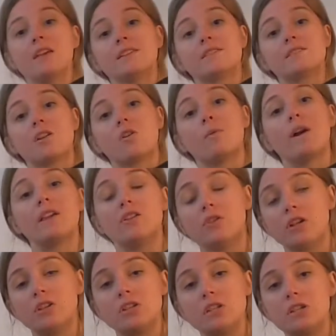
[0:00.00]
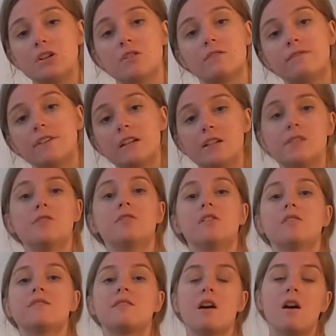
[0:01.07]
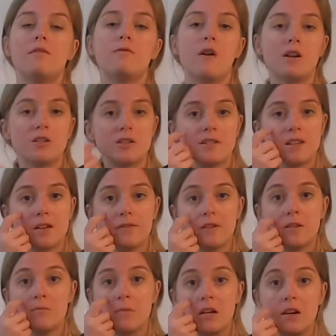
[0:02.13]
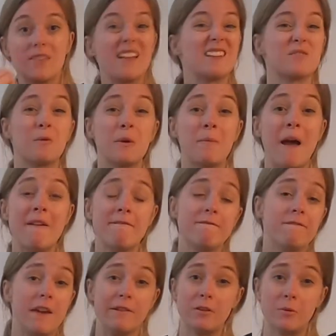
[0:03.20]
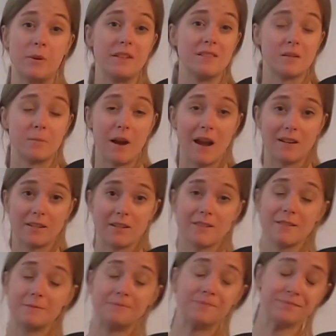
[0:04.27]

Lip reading: So what you can do, video yourself, watch yourself in a mirror. That's one of my favorite ways to practice.